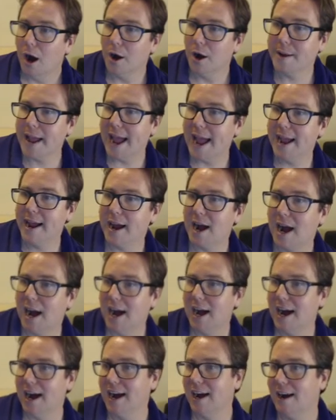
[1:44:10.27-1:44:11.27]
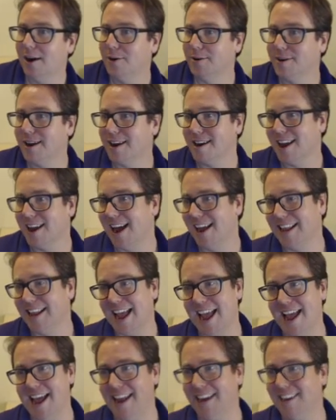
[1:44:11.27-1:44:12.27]
Okay, uh, Onana, I
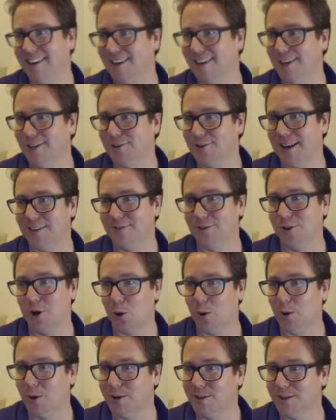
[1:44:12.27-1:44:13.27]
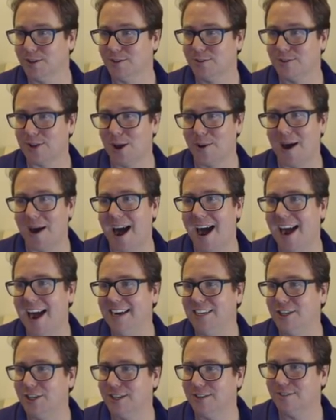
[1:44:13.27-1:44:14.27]
can address gold. So I
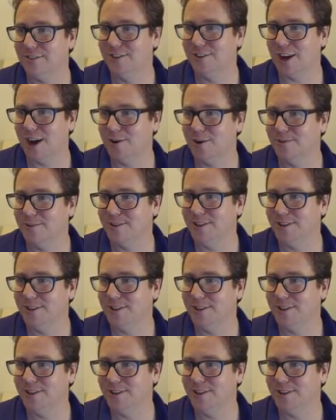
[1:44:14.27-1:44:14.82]
just don't